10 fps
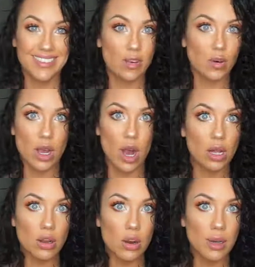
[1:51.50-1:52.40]
We all
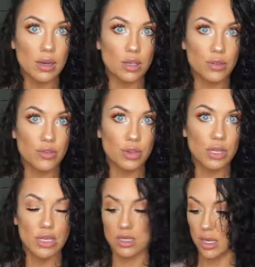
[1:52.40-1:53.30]
are about gluten-free
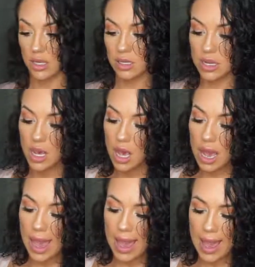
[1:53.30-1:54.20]
these days.
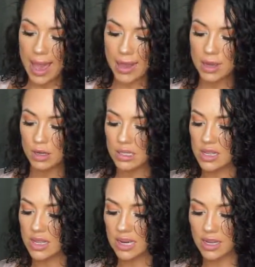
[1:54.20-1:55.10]
And no
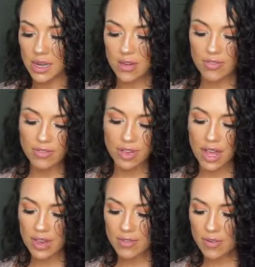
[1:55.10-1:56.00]
synthetic
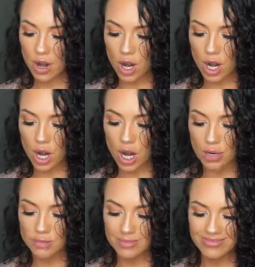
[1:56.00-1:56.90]
flavor,
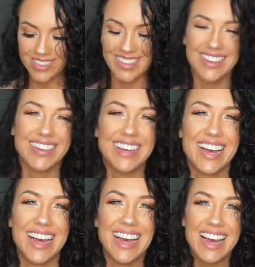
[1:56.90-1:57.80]

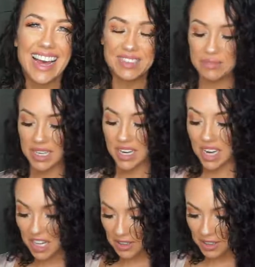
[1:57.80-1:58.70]
I mean
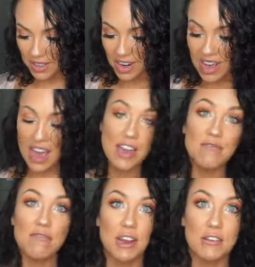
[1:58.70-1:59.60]
color, and
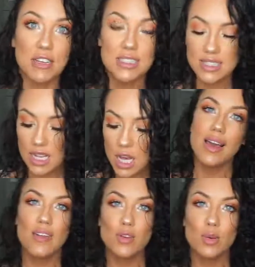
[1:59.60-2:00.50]
fragrance.
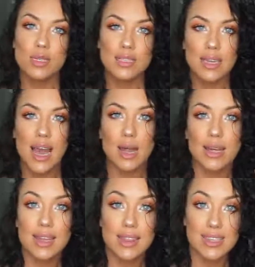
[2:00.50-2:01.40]
If you want to see how to
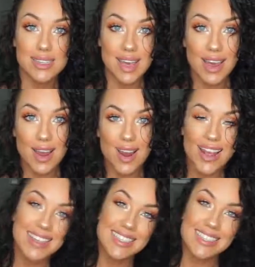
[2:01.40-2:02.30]
get this hair,
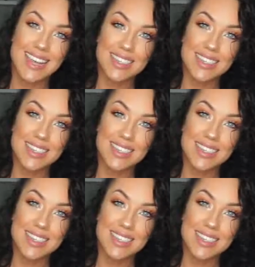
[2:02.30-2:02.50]
stay